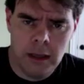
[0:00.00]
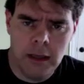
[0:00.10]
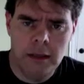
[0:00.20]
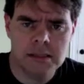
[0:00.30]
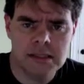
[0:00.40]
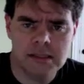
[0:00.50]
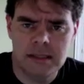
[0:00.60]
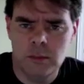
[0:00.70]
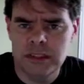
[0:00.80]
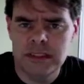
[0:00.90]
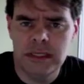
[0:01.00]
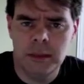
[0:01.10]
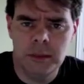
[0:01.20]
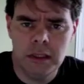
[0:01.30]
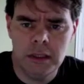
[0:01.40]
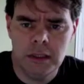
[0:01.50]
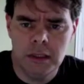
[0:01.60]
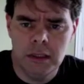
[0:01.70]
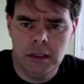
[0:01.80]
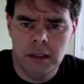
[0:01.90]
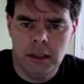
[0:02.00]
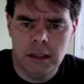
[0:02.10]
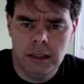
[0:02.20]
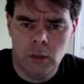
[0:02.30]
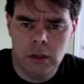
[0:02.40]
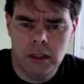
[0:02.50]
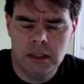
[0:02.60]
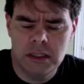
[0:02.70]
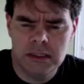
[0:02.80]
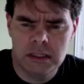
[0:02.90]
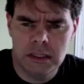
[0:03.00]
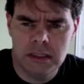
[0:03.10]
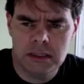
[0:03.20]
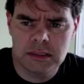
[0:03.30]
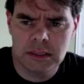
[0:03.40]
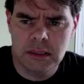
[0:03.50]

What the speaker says: Hey, this is Tim with TM Media, and I wanted to discuss